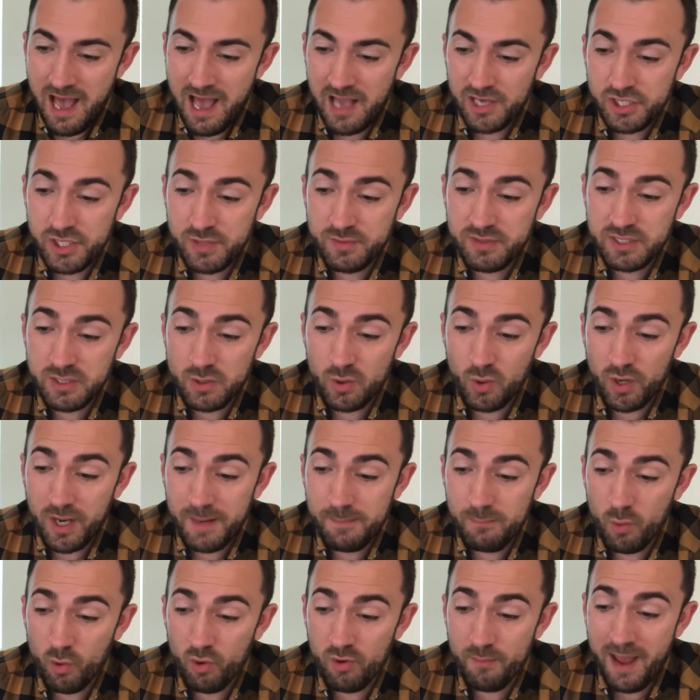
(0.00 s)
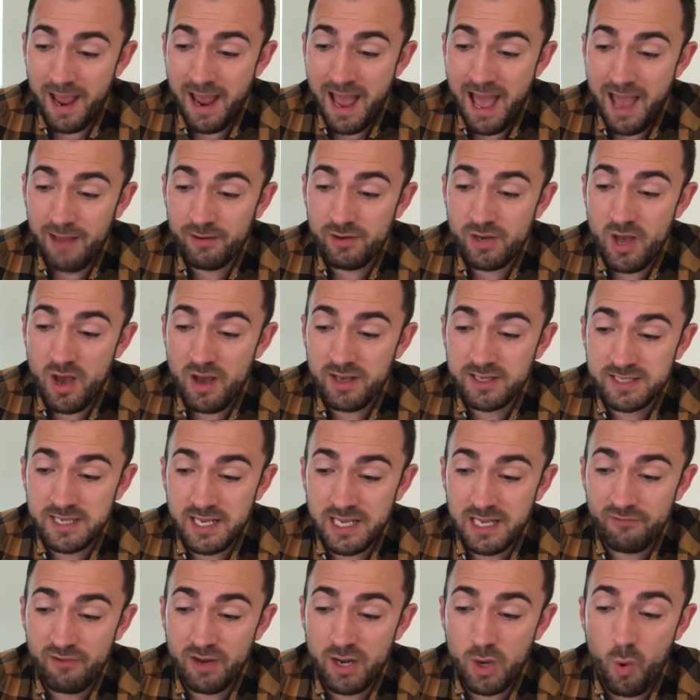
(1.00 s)
she was talking more about how
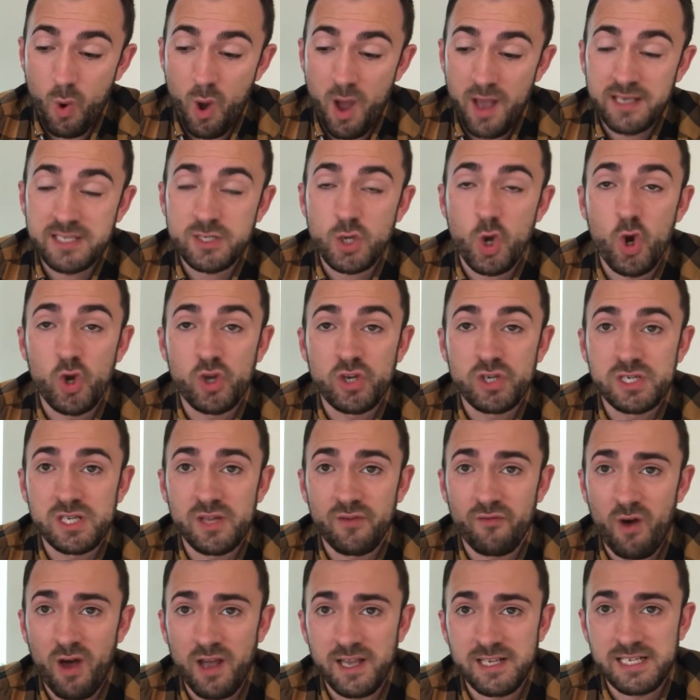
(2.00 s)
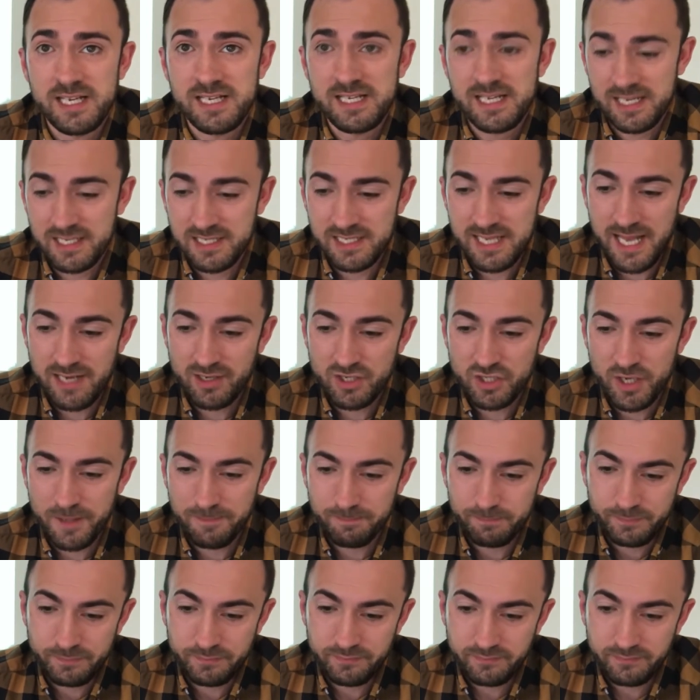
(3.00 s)
nursing requires undivided attention.